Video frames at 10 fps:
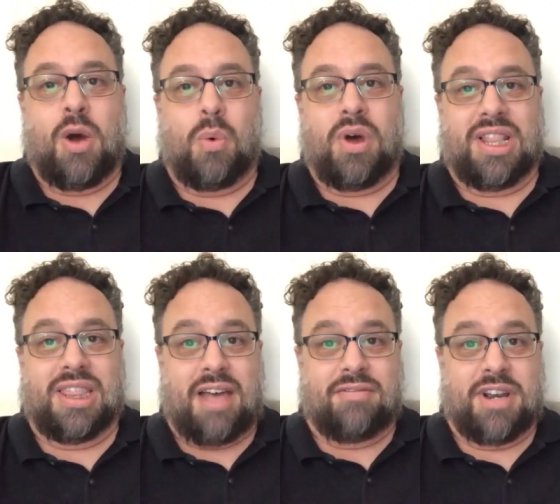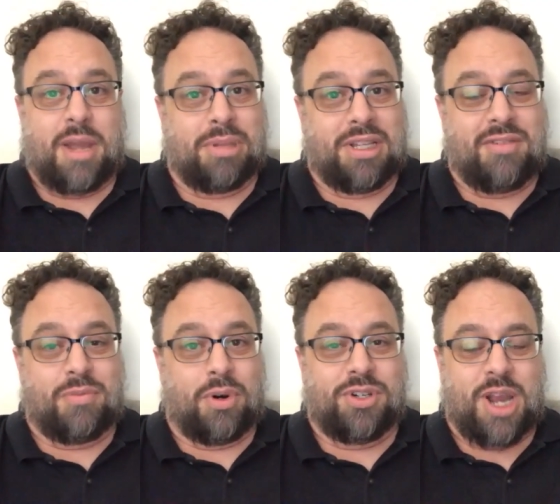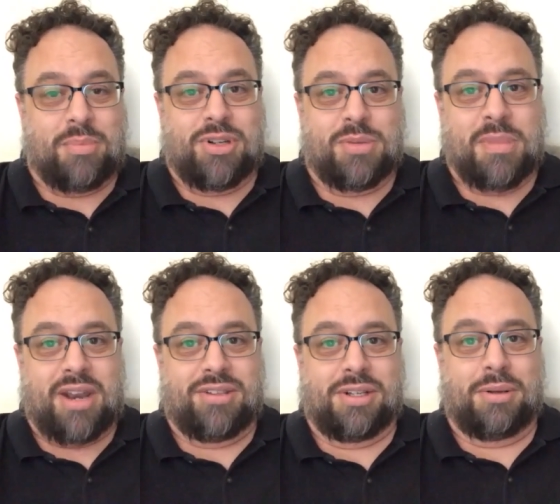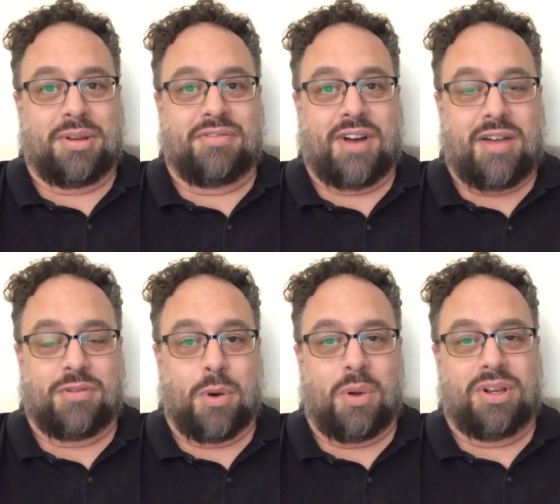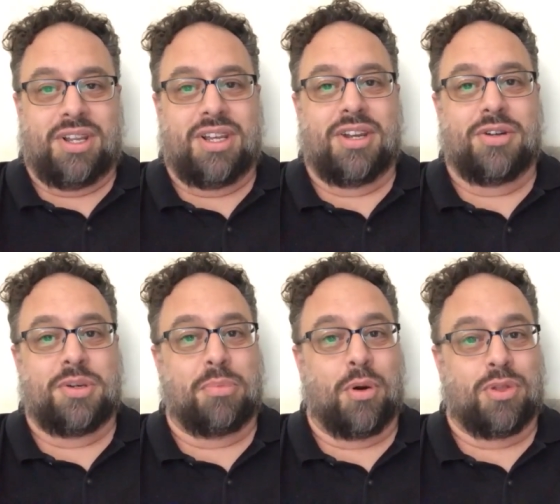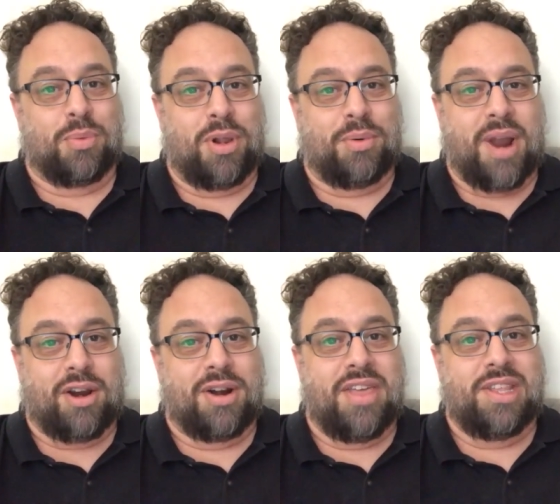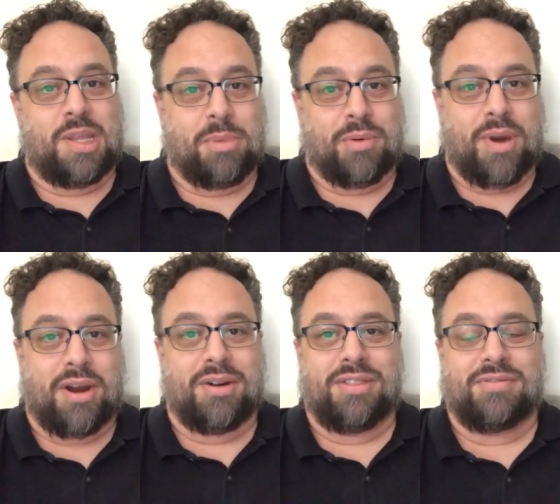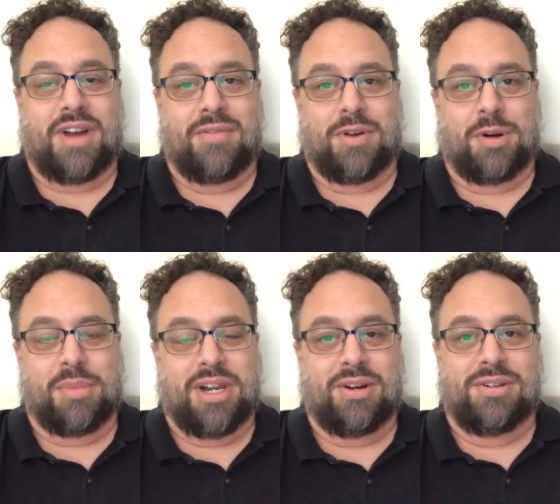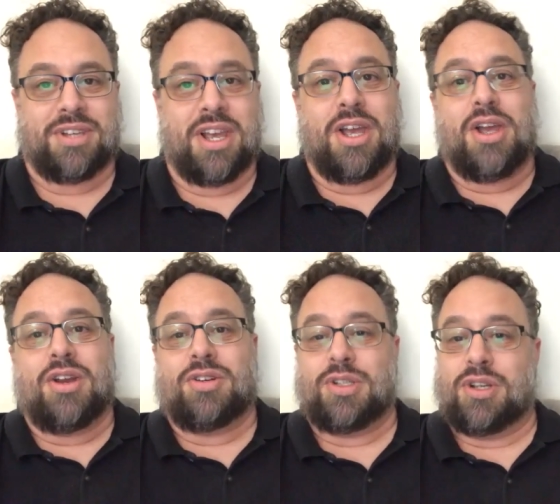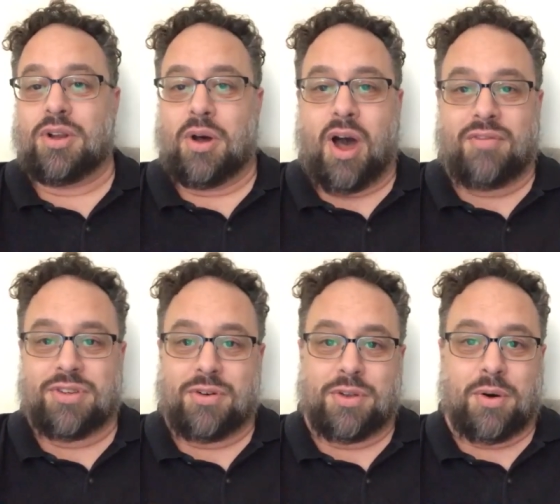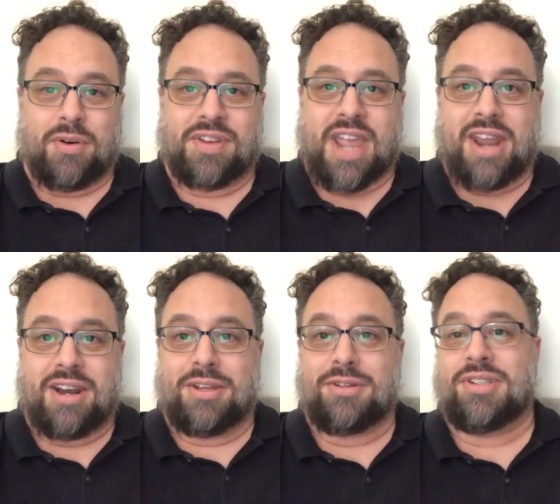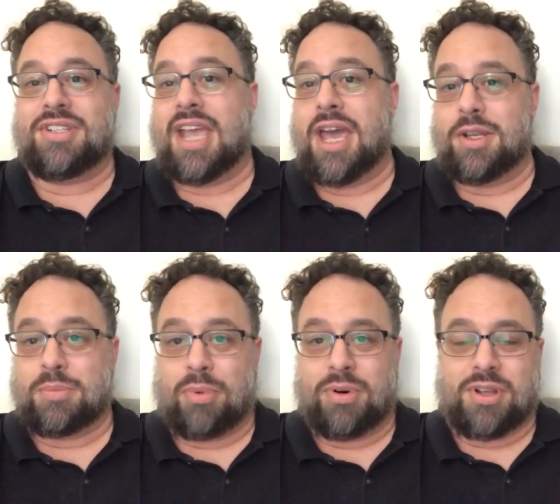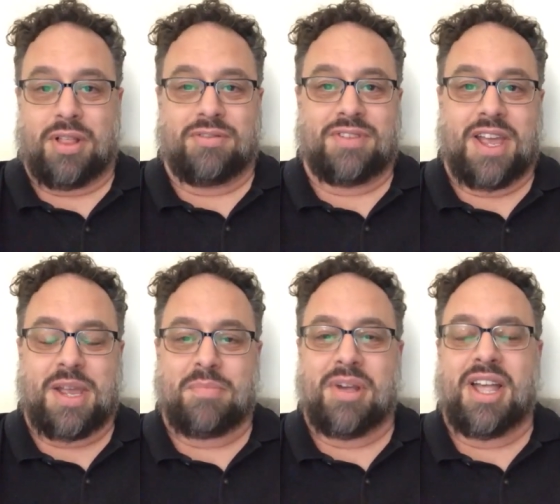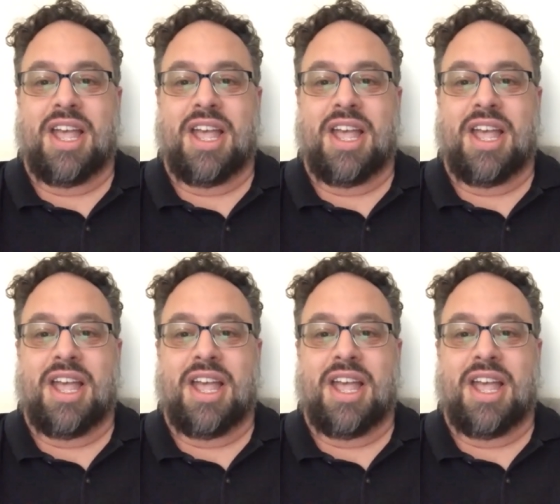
won 11, I believe, world championship medals, including 5 gold. She broke the world record and the Olympic record in the 500 meters. She's an officer of the Order of Canada. She's in Canada's Sports Hall of Fame.